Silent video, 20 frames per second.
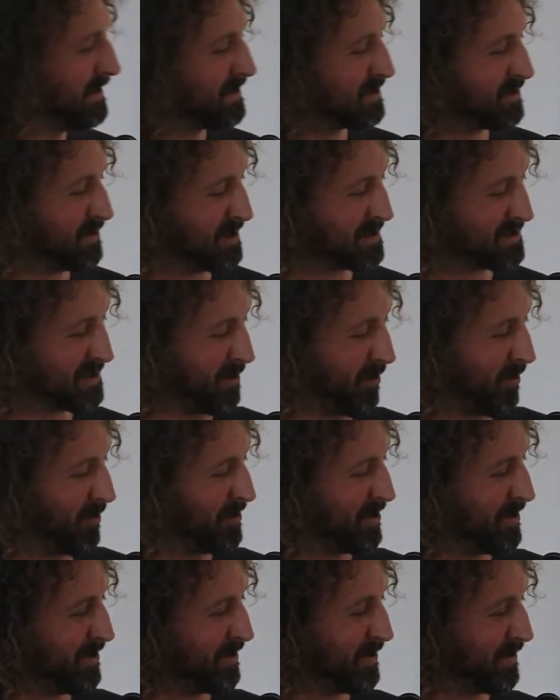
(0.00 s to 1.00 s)
So that's all
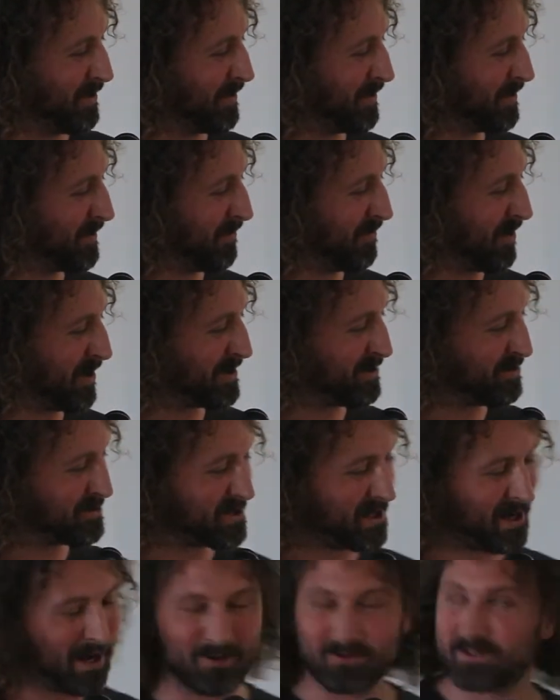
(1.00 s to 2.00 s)
the, the
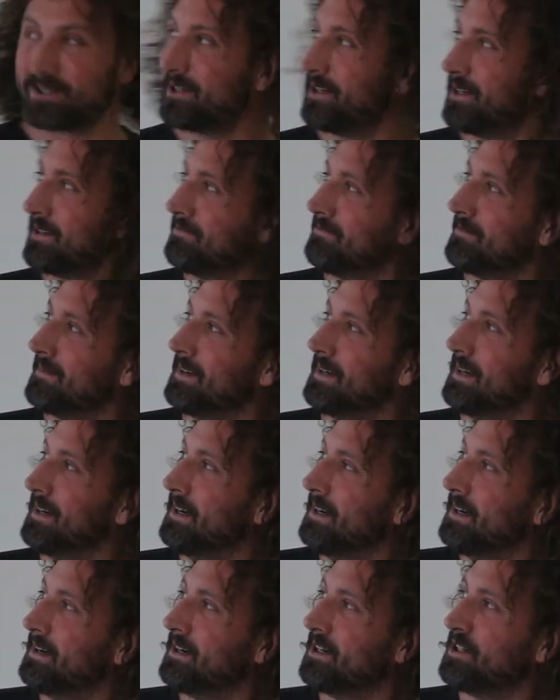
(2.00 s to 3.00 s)
various housing
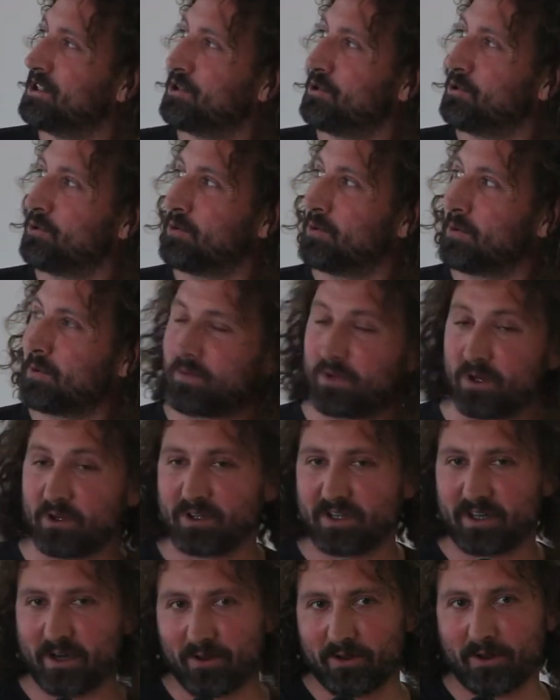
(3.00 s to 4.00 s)
issue. The,
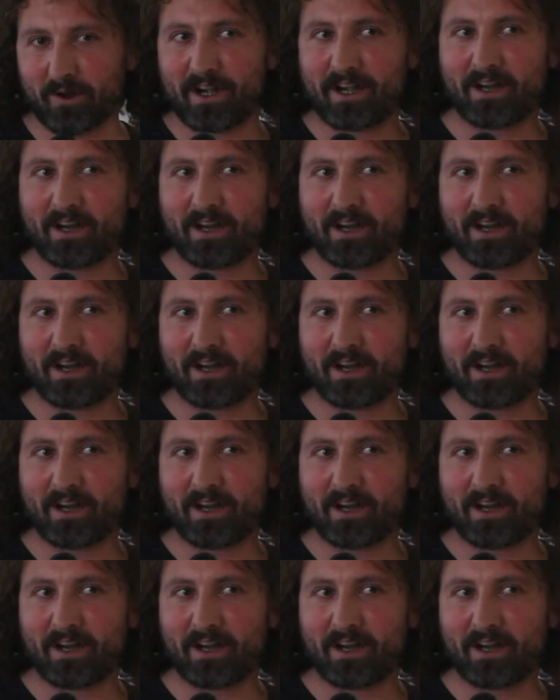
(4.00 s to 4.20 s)
the other